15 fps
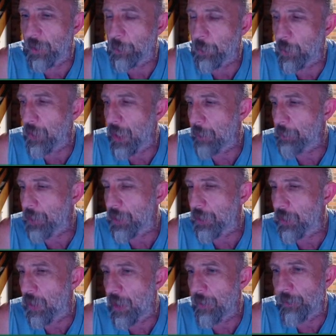brought up
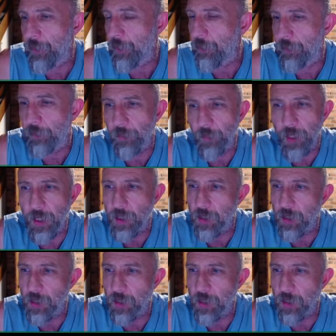tonight, feel free